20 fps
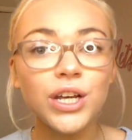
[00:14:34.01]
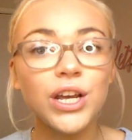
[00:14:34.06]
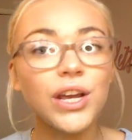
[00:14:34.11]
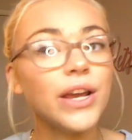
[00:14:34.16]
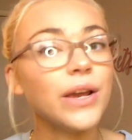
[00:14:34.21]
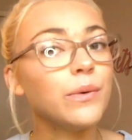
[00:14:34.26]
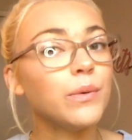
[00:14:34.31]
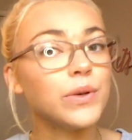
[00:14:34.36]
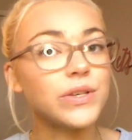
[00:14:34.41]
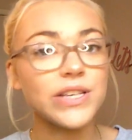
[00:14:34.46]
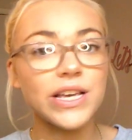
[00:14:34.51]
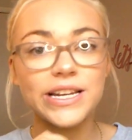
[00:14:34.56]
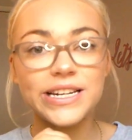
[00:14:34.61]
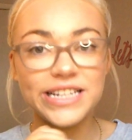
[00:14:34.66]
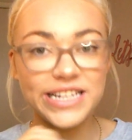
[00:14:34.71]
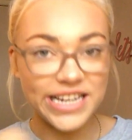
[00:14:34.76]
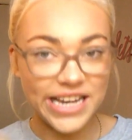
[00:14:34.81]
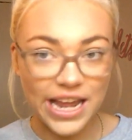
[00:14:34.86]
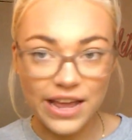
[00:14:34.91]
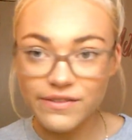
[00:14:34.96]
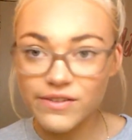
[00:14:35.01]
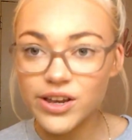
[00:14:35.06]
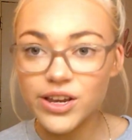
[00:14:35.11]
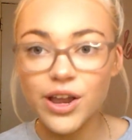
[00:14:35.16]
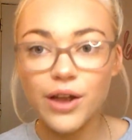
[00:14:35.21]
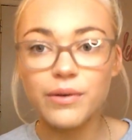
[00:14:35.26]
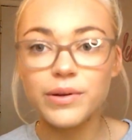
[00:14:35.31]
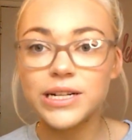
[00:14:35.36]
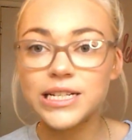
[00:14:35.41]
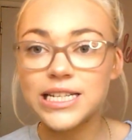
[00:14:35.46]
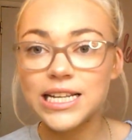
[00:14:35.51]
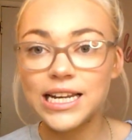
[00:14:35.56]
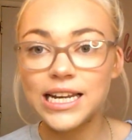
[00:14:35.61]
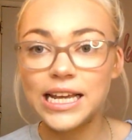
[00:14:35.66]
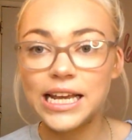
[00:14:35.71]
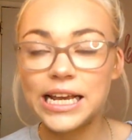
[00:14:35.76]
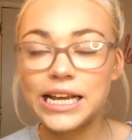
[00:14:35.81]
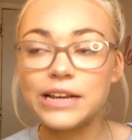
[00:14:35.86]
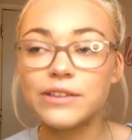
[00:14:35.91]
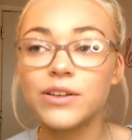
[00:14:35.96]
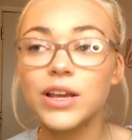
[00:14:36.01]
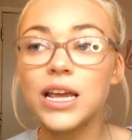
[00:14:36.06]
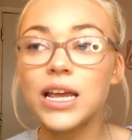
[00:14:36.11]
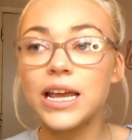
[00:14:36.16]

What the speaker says: It was never going to leave.